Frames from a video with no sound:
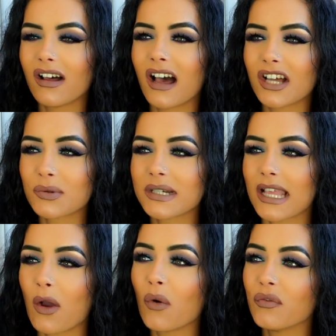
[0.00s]
I don't want to
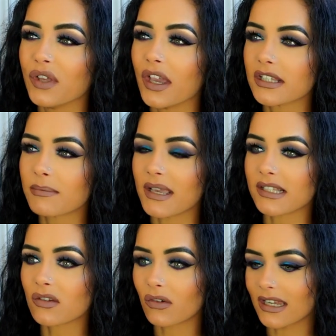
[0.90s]
say obvious, but
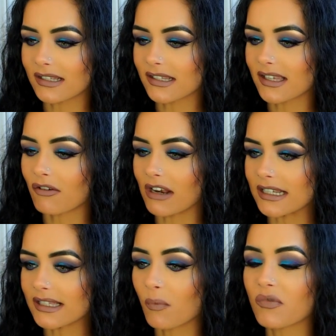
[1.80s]
it's not necessarily
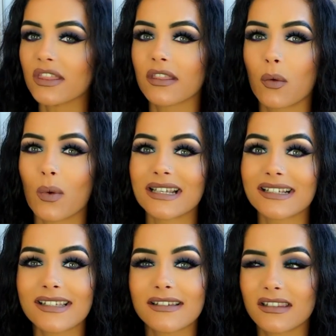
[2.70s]
something that we're,
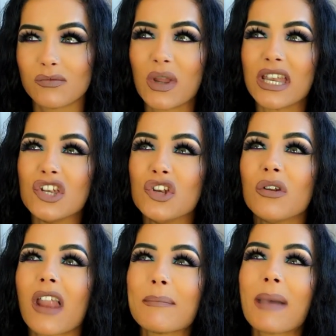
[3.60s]
we're
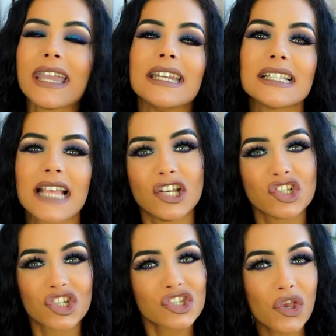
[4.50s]
like paying
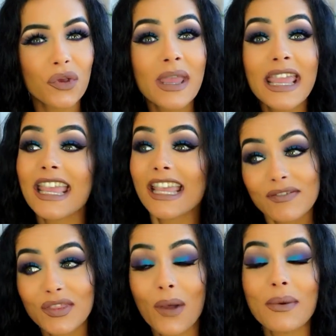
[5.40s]
attention to,
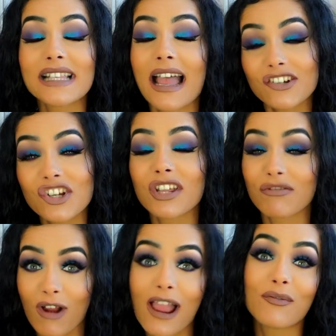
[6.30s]
even though it's actually
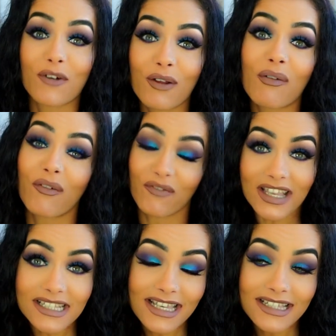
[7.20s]
right in front of our
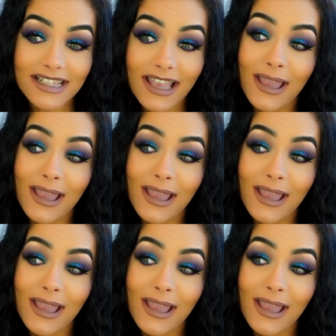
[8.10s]
faces